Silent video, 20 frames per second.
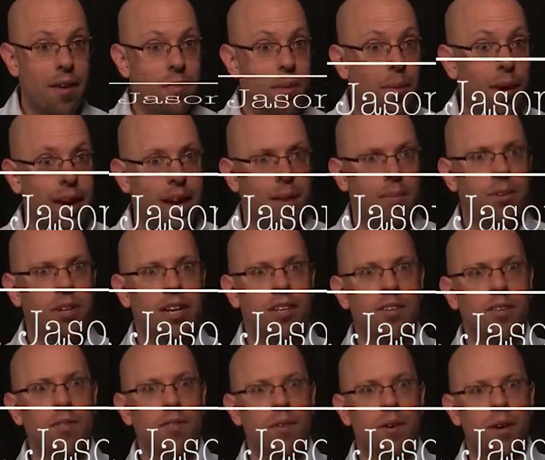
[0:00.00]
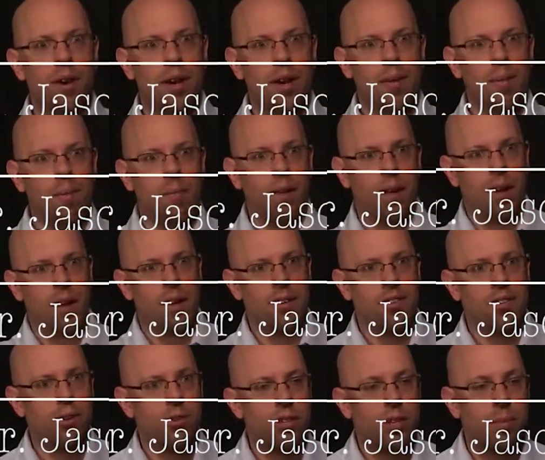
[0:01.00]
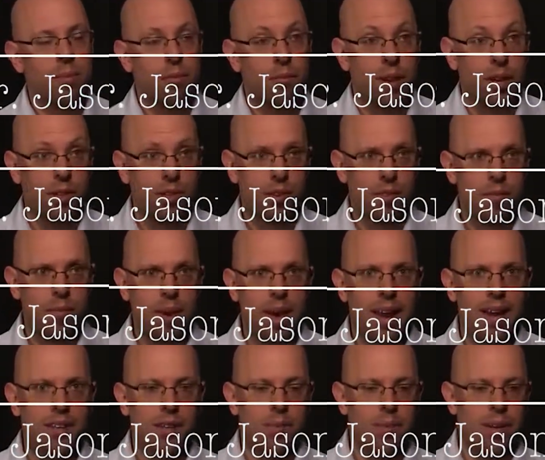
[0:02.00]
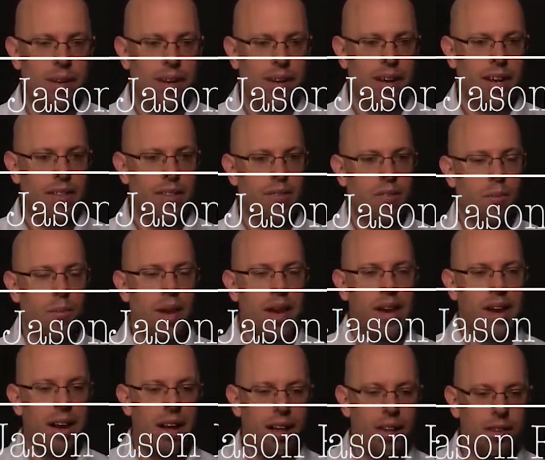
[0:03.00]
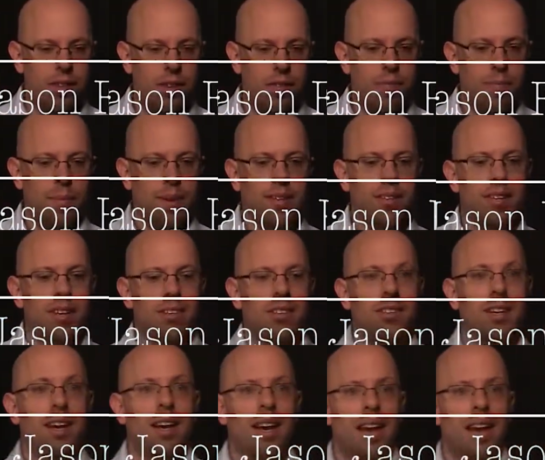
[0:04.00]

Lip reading: Hi everybody, I'm Jason Fertig, Associate Professor of Management at the Romaine College of Business.